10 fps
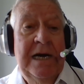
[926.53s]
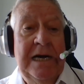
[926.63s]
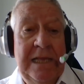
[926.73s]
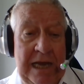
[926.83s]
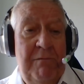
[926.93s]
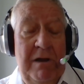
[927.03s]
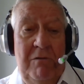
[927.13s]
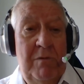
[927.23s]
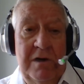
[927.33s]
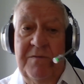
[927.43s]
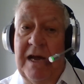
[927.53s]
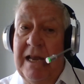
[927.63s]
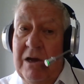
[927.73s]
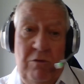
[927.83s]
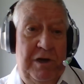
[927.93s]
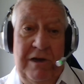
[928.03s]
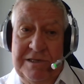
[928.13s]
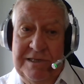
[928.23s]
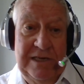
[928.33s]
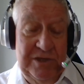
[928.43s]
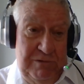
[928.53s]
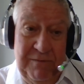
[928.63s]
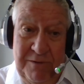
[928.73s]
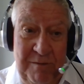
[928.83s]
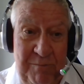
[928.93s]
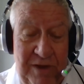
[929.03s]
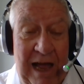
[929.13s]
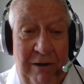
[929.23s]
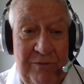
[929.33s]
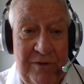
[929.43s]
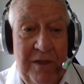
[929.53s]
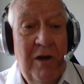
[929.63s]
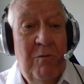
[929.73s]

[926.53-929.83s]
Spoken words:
And anyone that works for any organization, or even themselves,